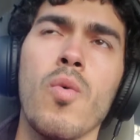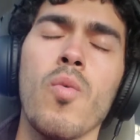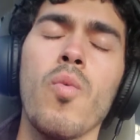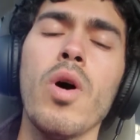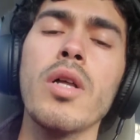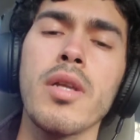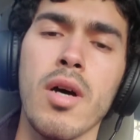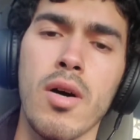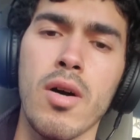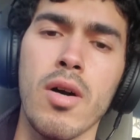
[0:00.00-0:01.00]
what
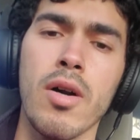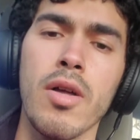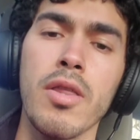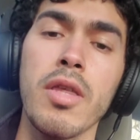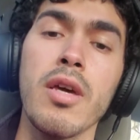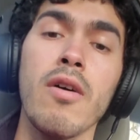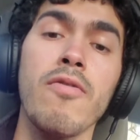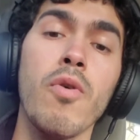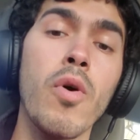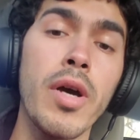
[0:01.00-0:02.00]
are the
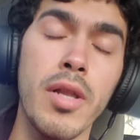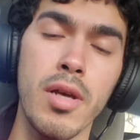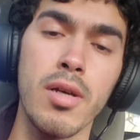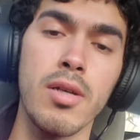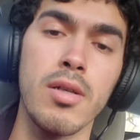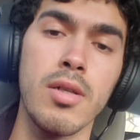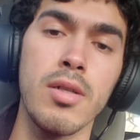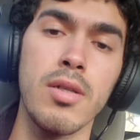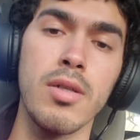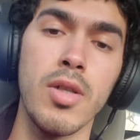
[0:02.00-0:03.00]
avoid
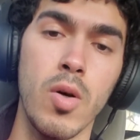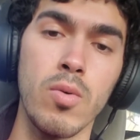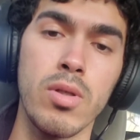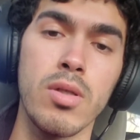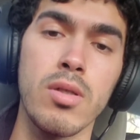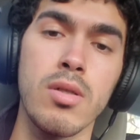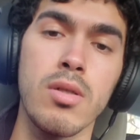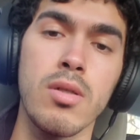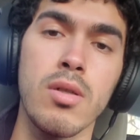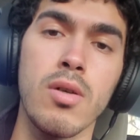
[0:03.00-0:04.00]
notes.
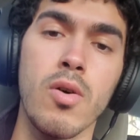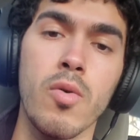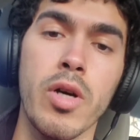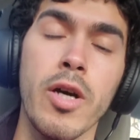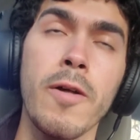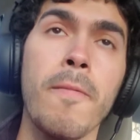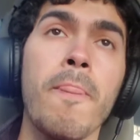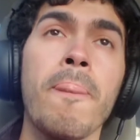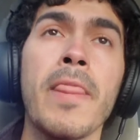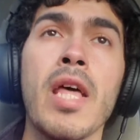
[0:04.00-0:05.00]
Okay,
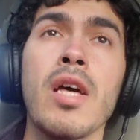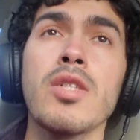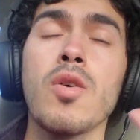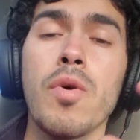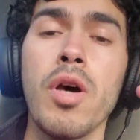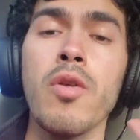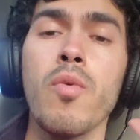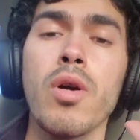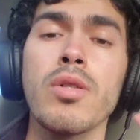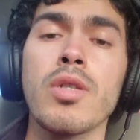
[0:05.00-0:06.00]
so in other
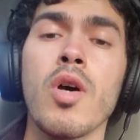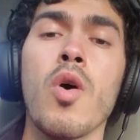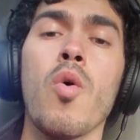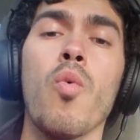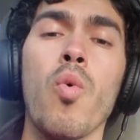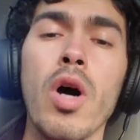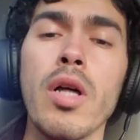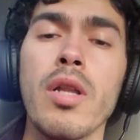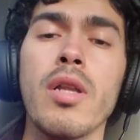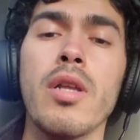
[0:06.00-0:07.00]
words, what
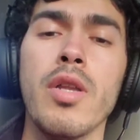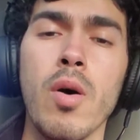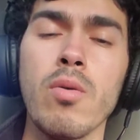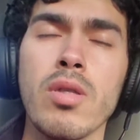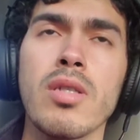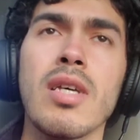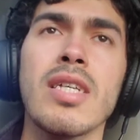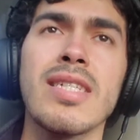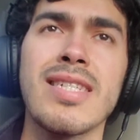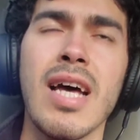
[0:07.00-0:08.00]
notes
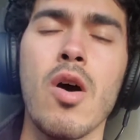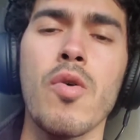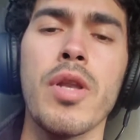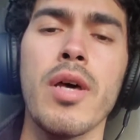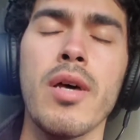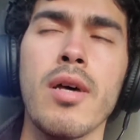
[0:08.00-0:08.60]
sound